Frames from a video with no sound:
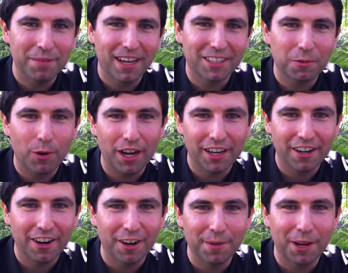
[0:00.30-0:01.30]
I'm Dr.
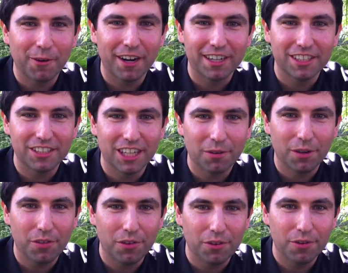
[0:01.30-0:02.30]
Brendan Armm, and I wanted to share
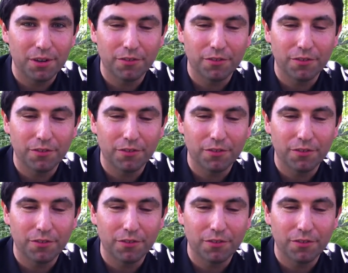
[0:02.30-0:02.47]
with you